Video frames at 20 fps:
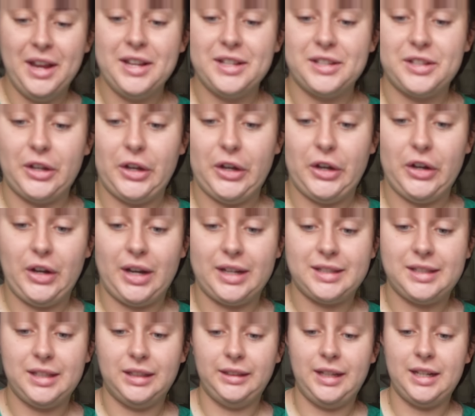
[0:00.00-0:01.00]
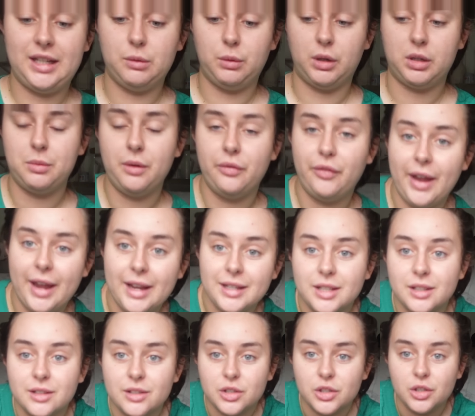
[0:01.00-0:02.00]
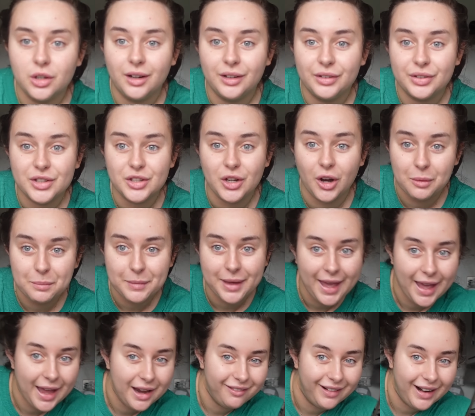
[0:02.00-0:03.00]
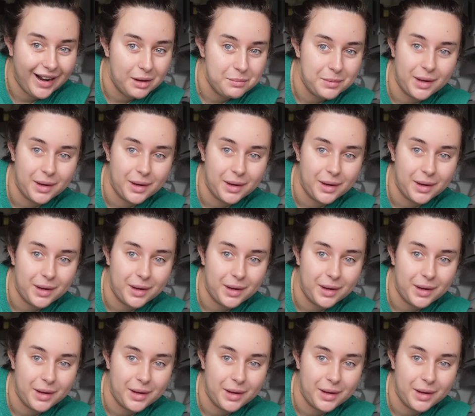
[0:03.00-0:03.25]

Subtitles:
So I still need to wash my face and stuff, sort my hair out,